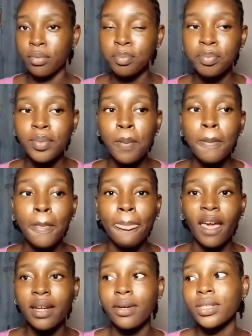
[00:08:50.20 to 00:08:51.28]
room,
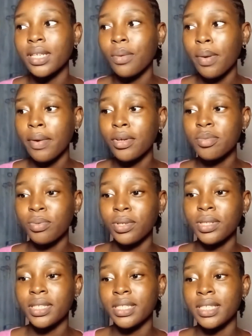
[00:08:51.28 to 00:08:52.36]
and I was like, where am I going to put all
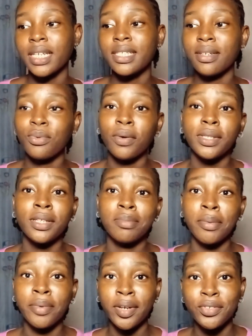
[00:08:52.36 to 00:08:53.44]
these things? And I said, well, I'll take it to
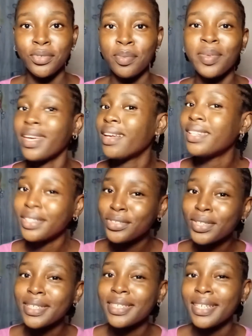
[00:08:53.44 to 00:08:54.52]
my brother's room. Yeah,
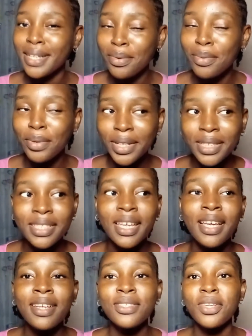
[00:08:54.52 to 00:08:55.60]
literally that's how it works.
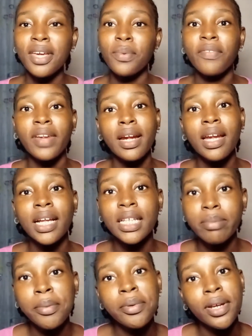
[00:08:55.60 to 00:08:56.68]
So yeah, we finally
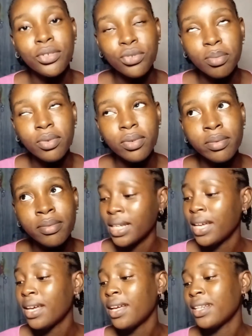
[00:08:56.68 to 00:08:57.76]
cleaned my brother's room all.
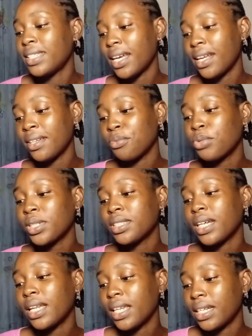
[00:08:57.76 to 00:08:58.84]
Then what did
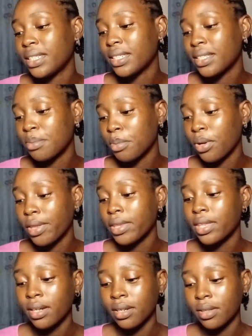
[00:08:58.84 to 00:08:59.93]
I learn this month?
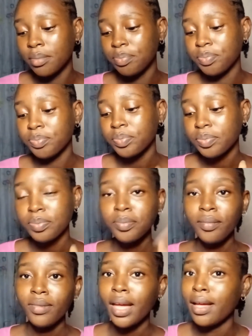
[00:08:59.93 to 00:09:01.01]
um
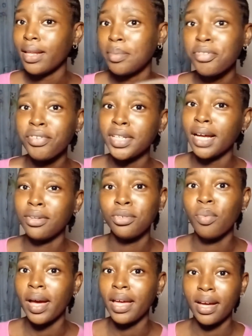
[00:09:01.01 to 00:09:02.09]
Let me read. I don't
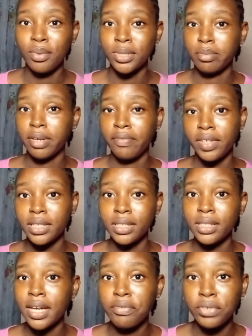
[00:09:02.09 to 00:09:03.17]
know why I was in my feelings the
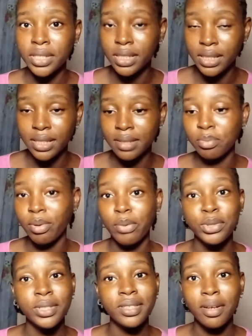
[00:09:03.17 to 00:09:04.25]
day I wrote this thing, but I'll
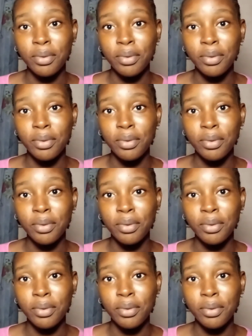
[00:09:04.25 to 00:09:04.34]
still